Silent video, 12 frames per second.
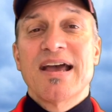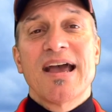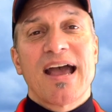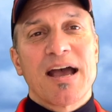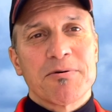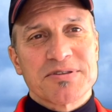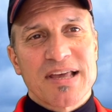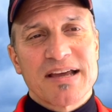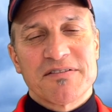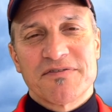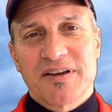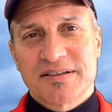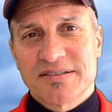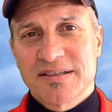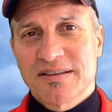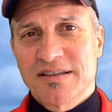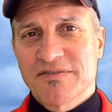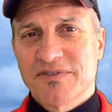How is that
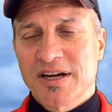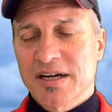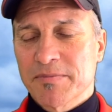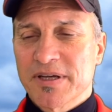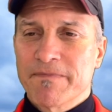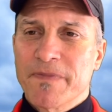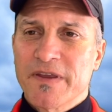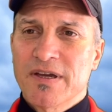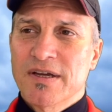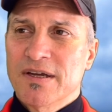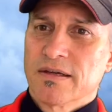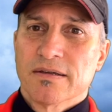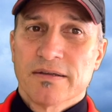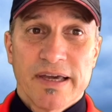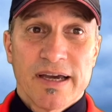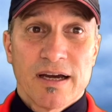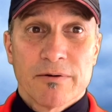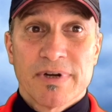affecting the environment?
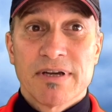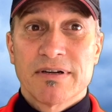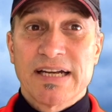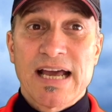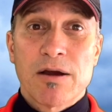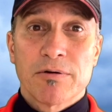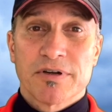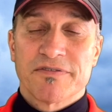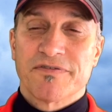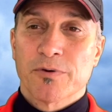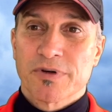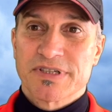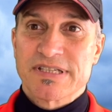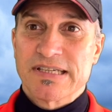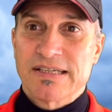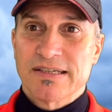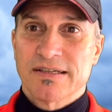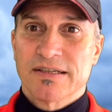Yeah, around an hour and
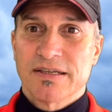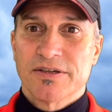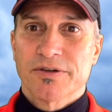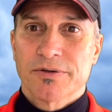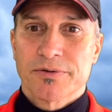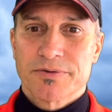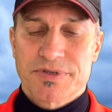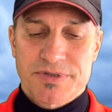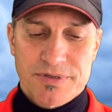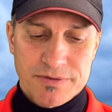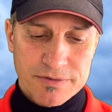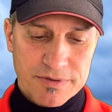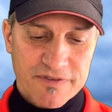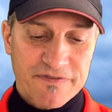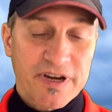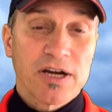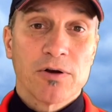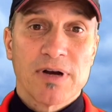14, he goes to the
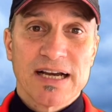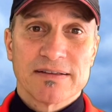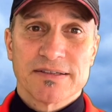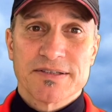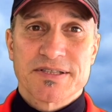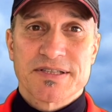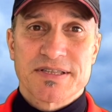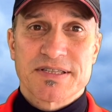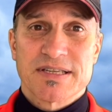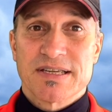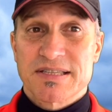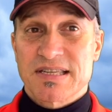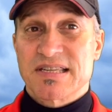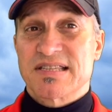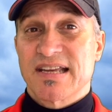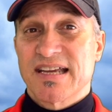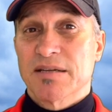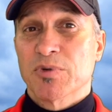Faroe Islands to see a
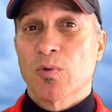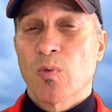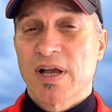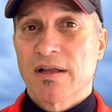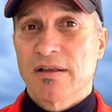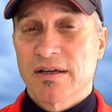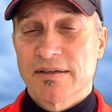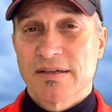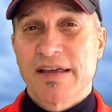sustainable whale hunt.